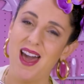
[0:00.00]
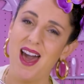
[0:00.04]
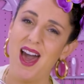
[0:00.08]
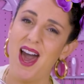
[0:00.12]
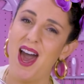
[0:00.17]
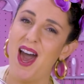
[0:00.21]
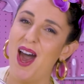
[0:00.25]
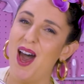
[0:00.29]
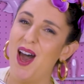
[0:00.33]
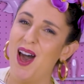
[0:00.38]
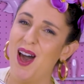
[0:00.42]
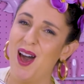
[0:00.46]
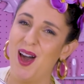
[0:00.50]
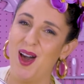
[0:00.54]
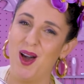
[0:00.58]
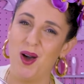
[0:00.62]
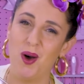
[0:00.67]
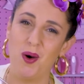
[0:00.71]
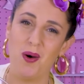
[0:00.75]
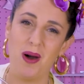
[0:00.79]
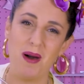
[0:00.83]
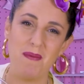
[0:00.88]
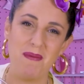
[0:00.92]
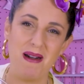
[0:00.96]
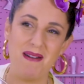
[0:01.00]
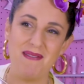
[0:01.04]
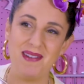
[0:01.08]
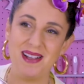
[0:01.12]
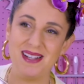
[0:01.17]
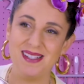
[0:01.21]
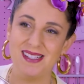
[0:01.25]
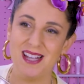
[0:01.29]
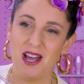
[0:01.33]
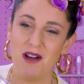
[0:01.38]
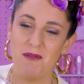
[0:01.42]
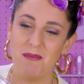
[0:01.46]
Oh, I'm
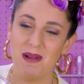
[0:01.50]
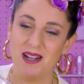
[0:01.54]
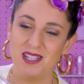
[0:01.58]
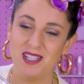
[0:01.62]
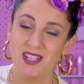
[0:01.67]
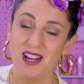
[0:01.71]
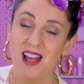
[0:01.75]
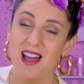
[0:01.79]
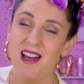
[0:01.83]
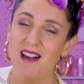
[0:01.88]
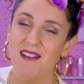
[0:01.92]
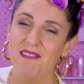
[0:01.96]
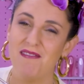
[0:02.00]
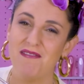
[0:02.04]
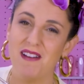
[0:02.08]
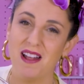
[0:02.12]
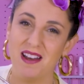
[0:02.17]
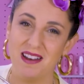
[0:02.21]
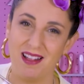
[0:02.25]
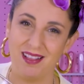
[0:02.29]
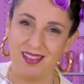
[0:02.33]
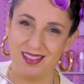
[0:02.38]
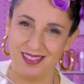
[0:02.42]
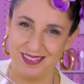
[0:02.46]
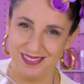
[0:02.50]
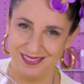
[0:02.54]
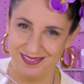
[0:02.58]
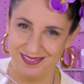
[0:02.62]
having so much funnel.